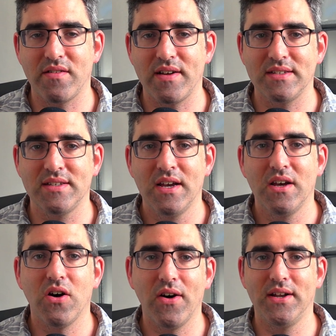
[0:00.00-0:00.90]
there is,
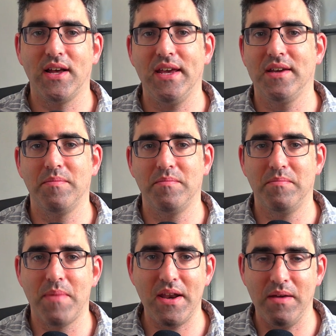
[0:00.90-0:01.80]
unlike
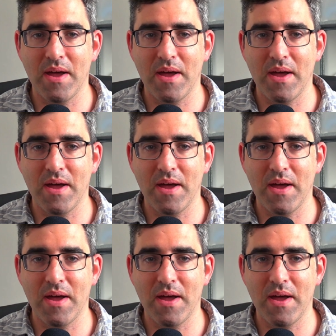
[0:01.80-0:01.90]
many,